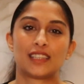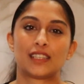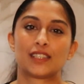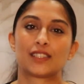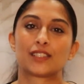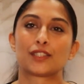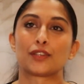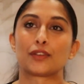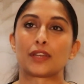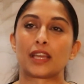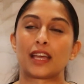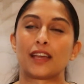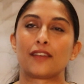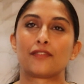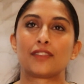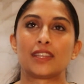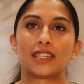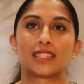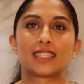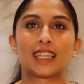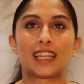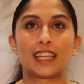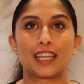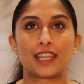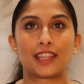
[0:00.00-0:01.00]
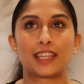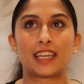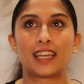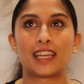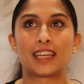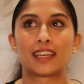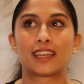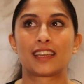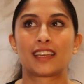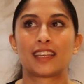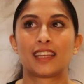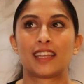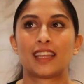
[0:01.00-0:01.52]
So yeah, if there's
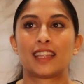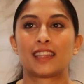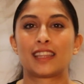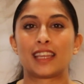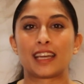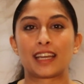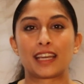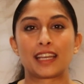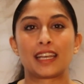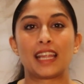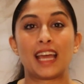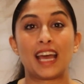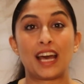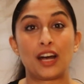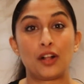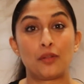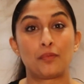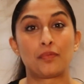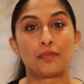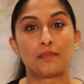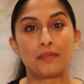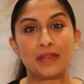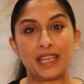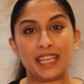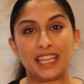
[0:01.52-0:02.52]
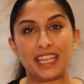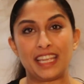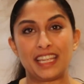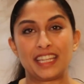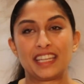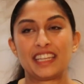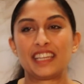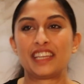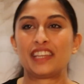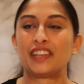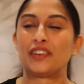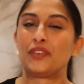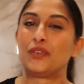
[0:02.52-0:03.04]
anything that can help me
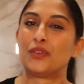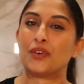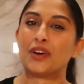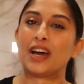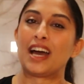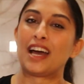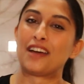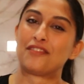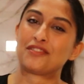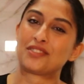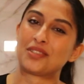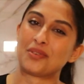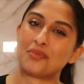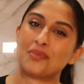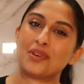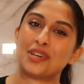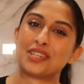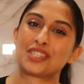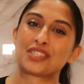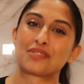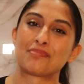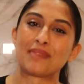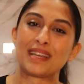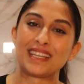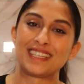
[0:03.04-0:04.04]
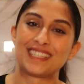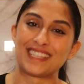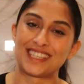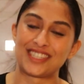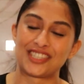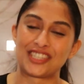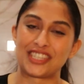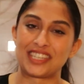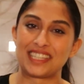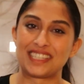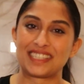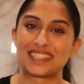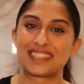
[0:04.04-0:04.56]
not have to wash my
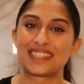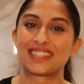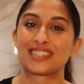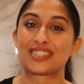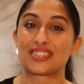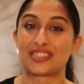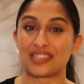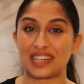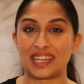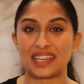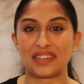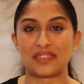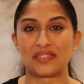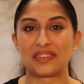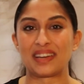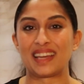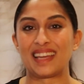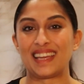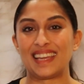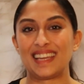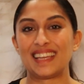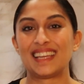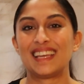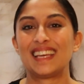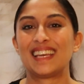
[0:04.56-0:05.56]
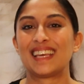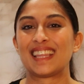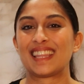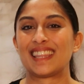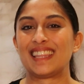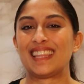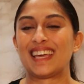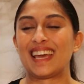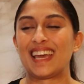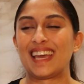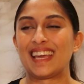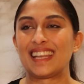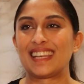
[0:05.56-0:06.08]
dishes straight away,
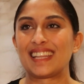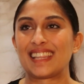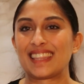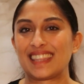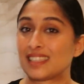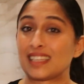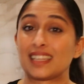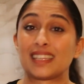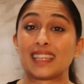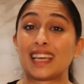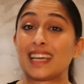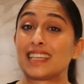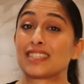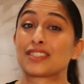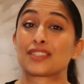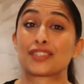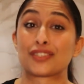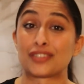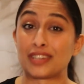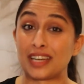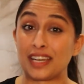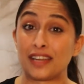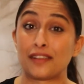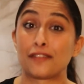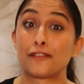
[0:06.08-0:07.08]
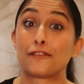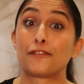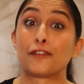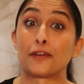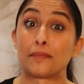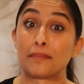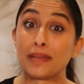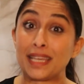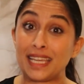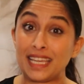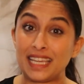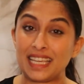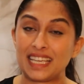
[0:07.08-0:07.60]
then that is great for
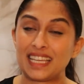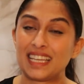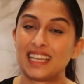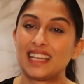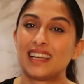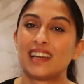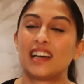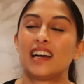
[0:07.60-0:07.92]
me.